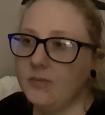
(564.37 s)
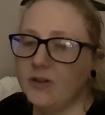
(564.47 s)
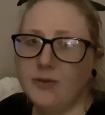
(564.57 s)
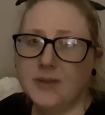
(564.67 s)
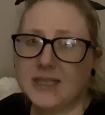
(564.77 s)

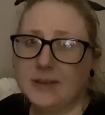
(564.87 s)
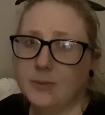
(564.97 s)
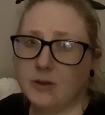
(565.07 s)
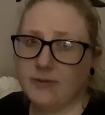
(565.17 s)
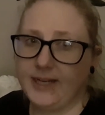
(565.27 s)
from the
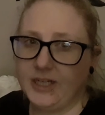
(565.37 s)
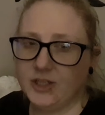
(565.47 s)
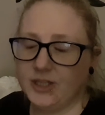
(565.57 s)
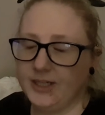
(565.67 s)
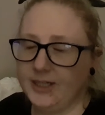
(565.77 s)
Slimwell
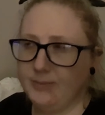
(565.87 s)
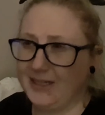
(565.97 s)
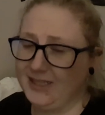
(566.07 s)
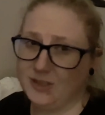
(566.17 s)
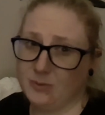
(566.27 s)
range. Um, I
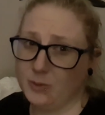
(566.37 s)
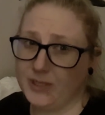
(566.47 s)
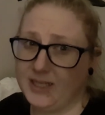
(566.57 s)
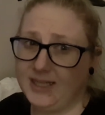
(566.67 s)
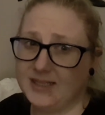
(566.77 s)
needed something
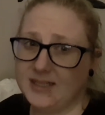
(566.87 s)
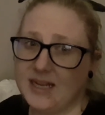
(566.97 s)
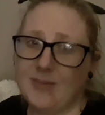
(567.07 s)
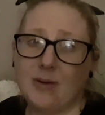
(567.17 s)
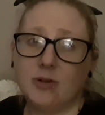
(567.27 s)
quick and easy
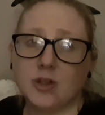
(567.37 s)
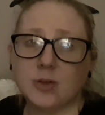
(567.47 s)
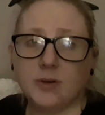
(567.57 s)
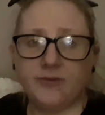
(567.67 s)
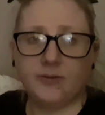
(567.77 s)
tonight, but I wanted
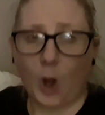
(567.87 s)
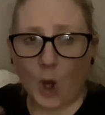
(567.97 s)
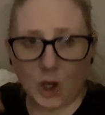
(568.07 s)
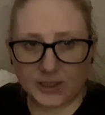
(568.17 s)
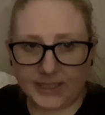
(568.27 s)
something
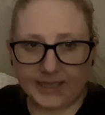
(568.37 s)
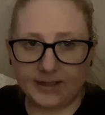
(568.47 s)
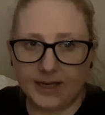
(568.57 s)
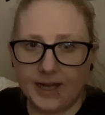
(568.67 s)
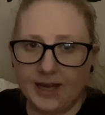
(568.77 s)
hearty
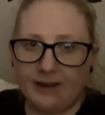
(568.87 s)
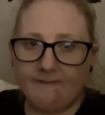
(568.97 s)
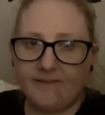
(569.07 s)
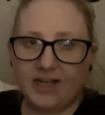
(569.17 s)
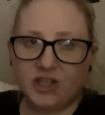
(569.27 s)
and,
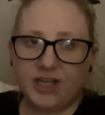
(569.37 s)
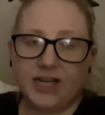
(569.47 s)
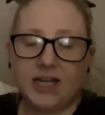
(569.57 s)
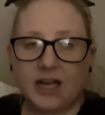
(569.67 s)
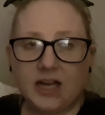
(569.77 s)
and veggie,
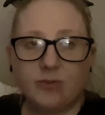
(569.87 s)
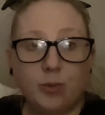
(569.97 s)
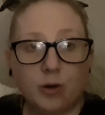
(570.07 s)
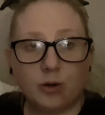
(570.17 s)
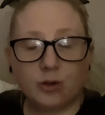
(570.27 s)
and I have
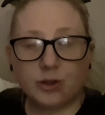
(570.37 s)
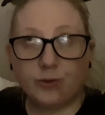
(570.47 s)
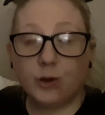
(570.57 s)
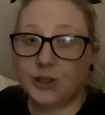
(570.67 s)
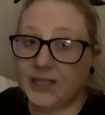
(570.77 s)
put
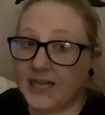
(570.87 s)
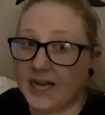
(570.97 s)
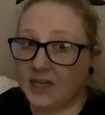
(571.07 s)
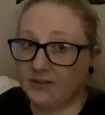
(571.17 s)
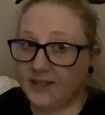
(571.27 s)
40
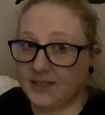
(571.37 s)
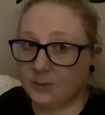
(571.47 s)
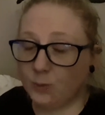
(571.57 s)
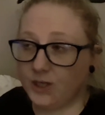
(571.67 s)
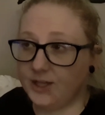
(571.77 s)
calories
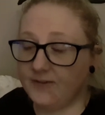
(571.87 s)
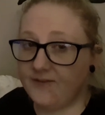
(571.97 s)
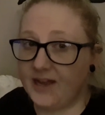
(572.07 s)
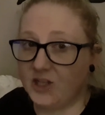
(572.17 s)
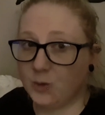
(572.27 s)
worth of
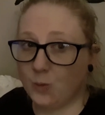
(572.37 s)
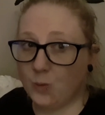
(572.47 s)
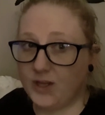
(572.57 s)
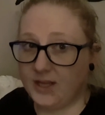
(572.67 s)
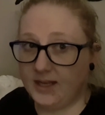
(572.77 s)
veg
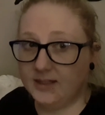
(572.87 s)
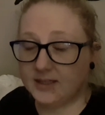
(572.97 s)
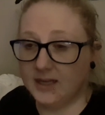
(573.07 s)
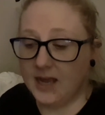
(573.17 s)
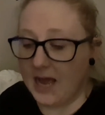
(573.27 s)
with
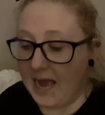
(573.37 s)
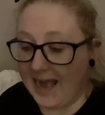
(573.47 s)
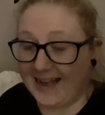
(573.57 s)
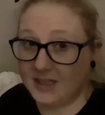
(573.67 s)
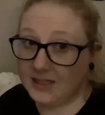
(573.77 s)
it
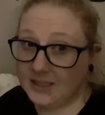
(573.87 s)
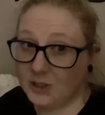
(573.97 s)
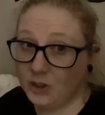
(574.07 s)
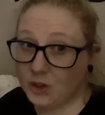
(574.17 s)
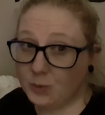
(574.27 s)
and a little
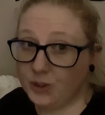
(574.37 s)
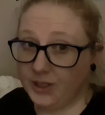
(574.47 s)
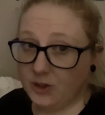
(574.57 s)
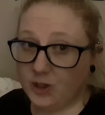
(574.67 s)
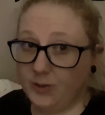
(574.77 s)
Yorkshire pudding.
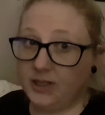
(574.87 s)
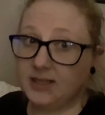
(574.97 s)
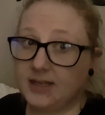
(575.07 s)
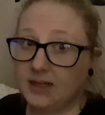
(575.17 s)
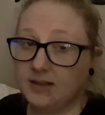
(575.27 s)
I'll show it in a
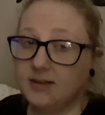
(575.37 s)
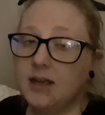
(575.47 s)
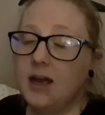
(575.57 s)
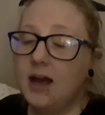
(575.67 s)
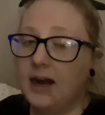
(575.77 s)
second.
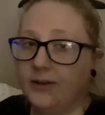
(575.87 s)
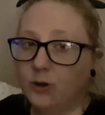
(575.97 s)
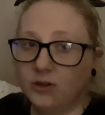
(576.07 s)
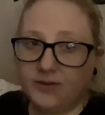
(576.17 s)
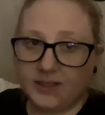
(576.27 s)
And
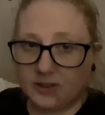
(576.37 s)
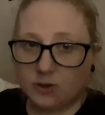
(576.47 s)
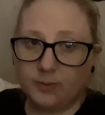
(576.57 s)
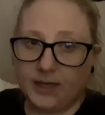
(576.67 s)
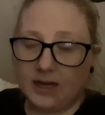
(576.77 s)
all of this is
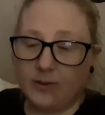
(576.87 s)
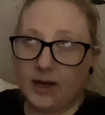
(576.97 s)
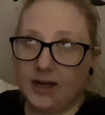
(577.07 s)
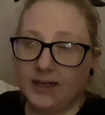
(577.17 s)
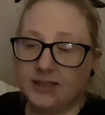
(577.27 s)
coming out
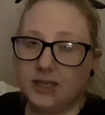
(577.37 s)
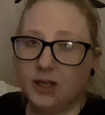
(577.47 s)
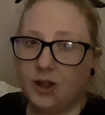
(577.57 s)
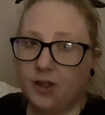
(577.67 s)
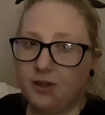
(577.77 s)
at
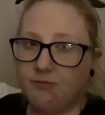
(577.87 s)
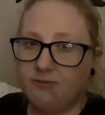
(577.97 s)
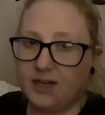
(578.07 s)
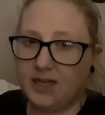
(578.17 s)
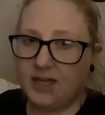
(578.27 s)

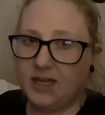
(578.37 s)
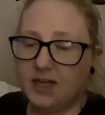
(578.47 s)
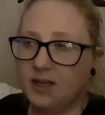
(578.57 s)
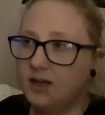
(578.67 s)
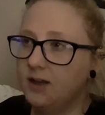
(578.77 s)
3